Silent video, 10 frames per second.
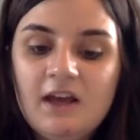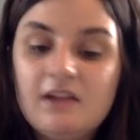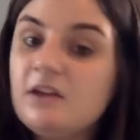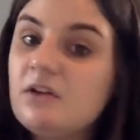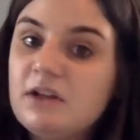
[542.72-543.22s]

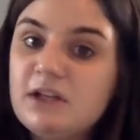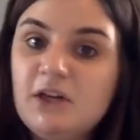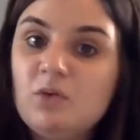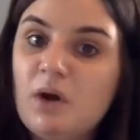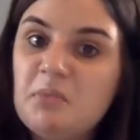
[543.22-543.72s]
you only
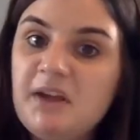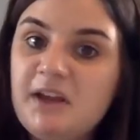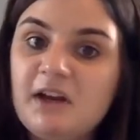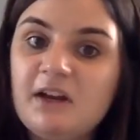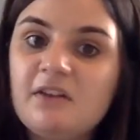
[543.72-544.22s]
need one
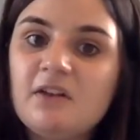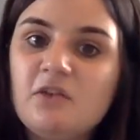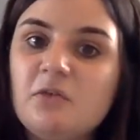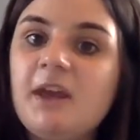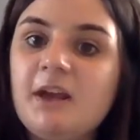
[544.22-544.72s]
parent
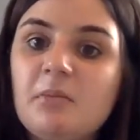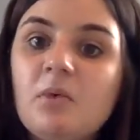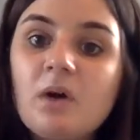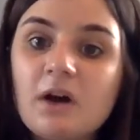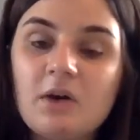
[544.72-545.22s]
to make
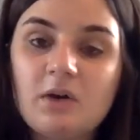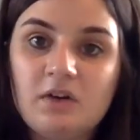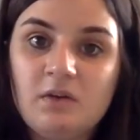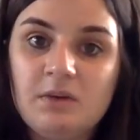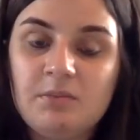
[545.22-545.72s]
more or
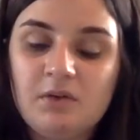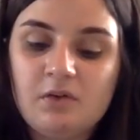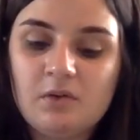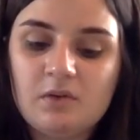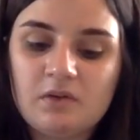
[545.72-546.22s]
to
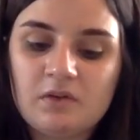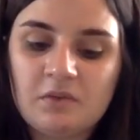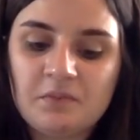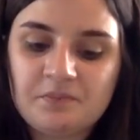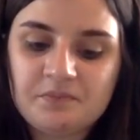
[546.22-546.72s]
reproduce.
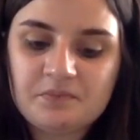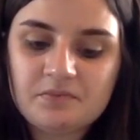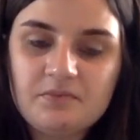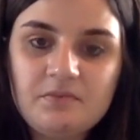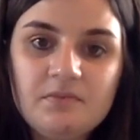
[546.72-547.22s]

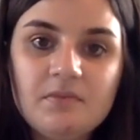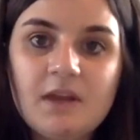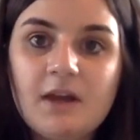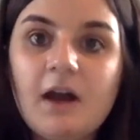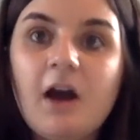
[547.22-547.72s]

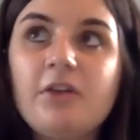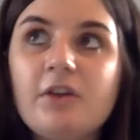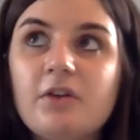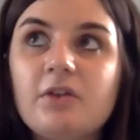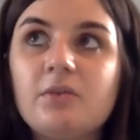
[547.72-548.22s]

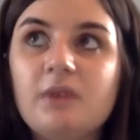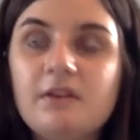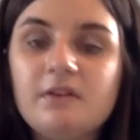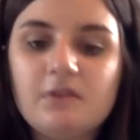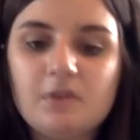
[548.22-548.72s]
Although the
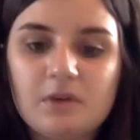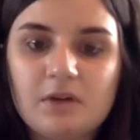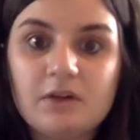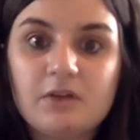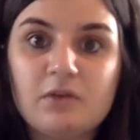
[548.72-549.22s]
rest of the
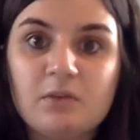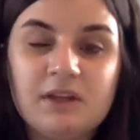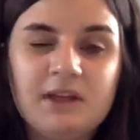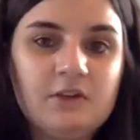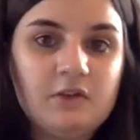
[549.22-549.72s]
world is
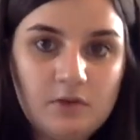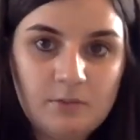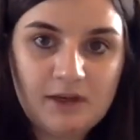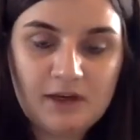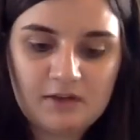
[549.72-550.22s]
normally two
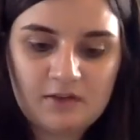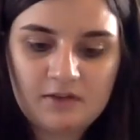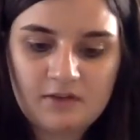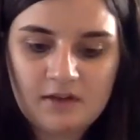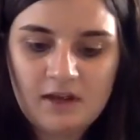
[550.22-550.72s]
parents.
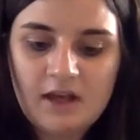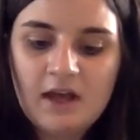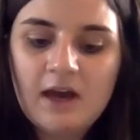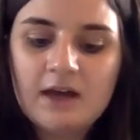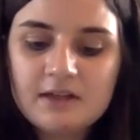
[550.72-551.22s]

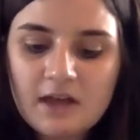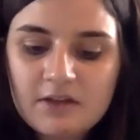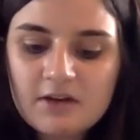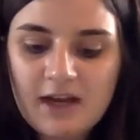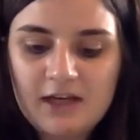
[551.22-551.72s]

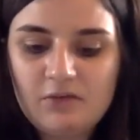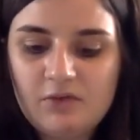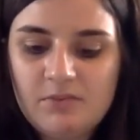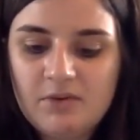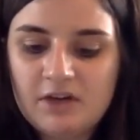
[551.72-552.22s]
Another kind of
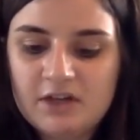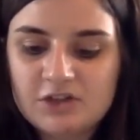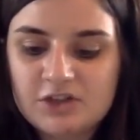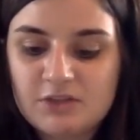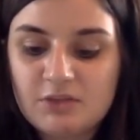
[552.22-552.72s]

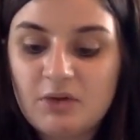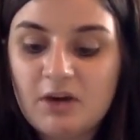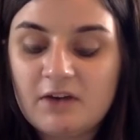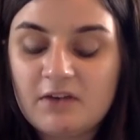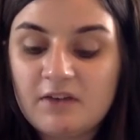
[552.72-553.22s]
reproduction
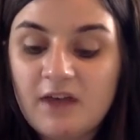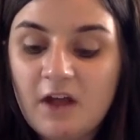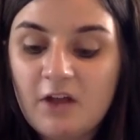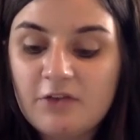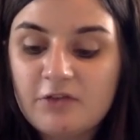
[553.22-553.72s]
requires
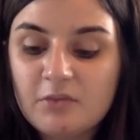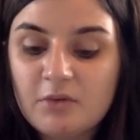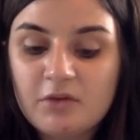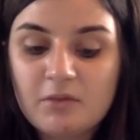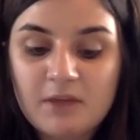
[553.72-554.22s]
cells from
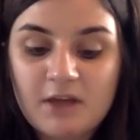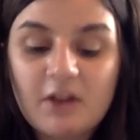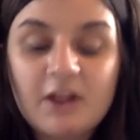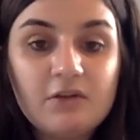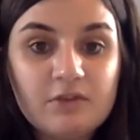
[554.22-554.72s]
both a male
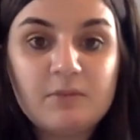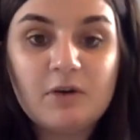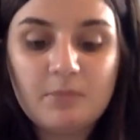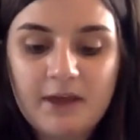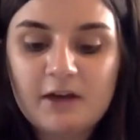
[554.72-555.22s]
and a
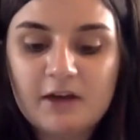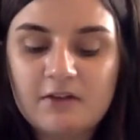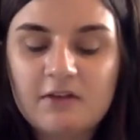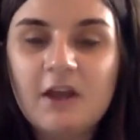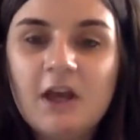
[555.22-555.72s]
female parent.
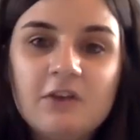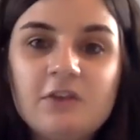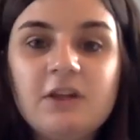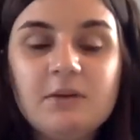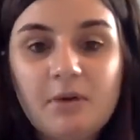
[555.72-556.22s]
So
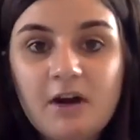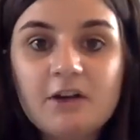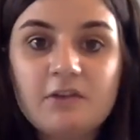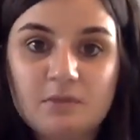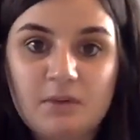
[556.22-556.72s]
you need
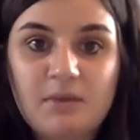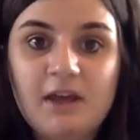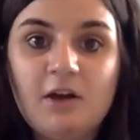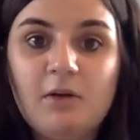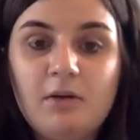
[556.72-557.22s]
parts from a
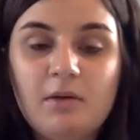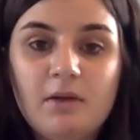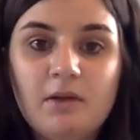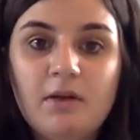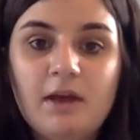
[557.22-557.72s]
male
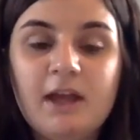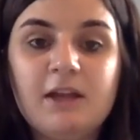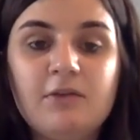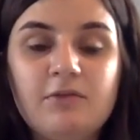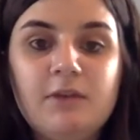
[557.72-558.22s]
and
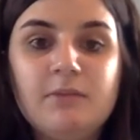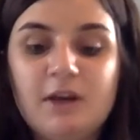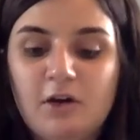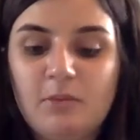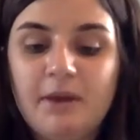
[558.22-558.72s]
a
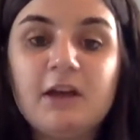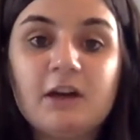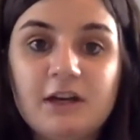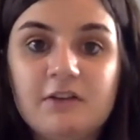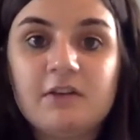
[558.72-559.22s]
female
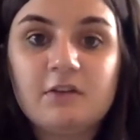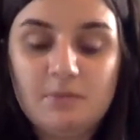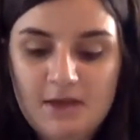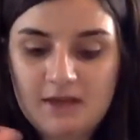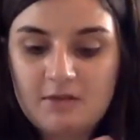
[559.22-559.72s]
parent to
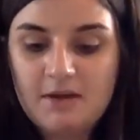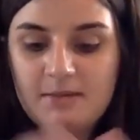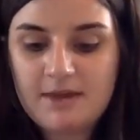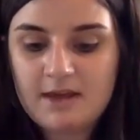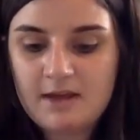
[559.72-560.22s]
make the
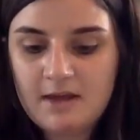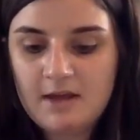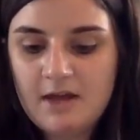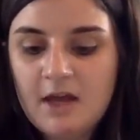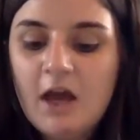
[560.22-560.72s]
baby.
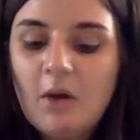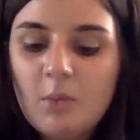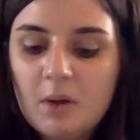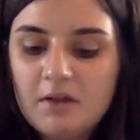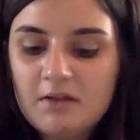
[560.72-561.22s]

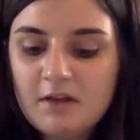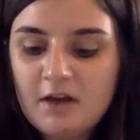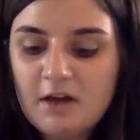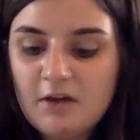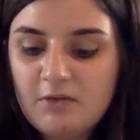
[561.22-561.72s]
When
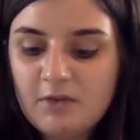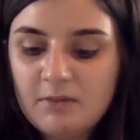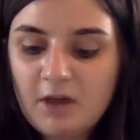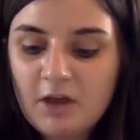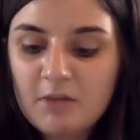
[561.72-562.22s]
the
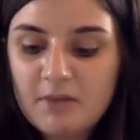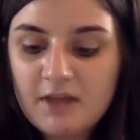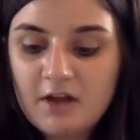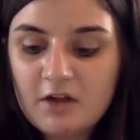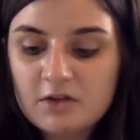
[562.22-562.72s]
female and
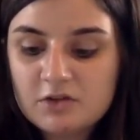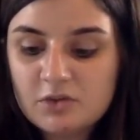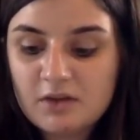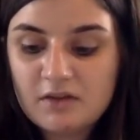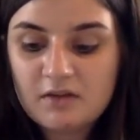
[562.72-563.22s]
male
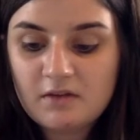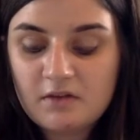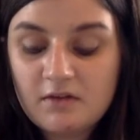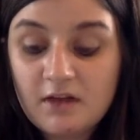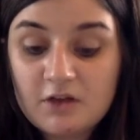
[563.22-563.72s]

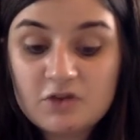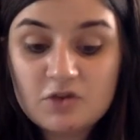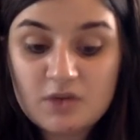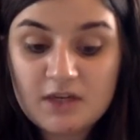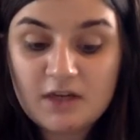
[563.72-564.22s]
cells
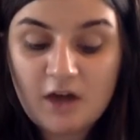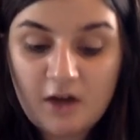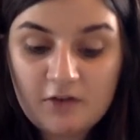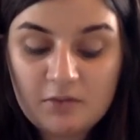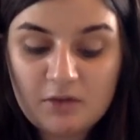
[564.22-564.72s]
join,
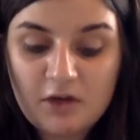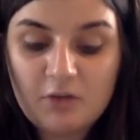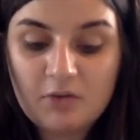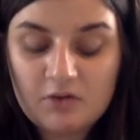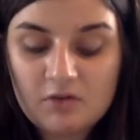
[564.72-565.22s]
offspring are
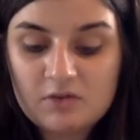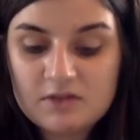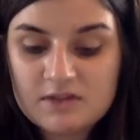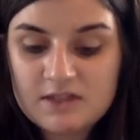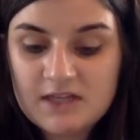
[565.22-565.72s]

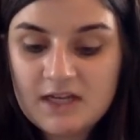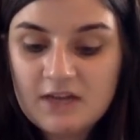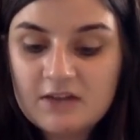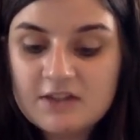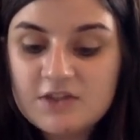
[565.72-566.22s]
produced.
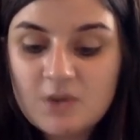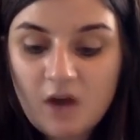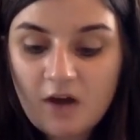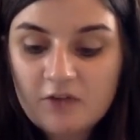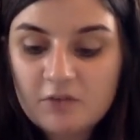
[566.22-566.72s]
This new
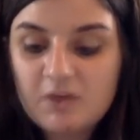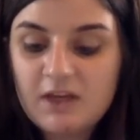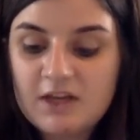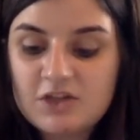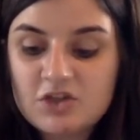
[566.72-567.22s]
offspring
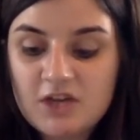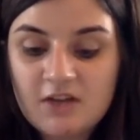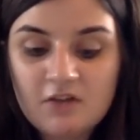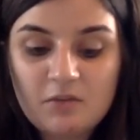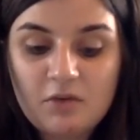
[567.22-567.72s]
has
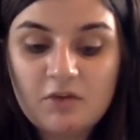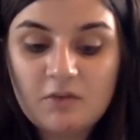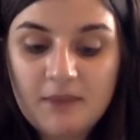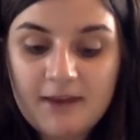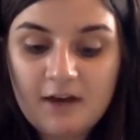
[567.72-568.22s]
traits from both its
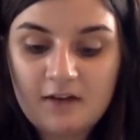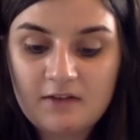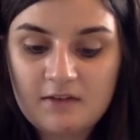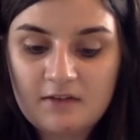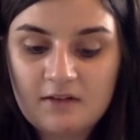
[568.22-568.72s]

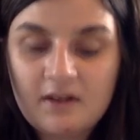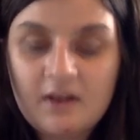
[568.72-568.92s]
parents.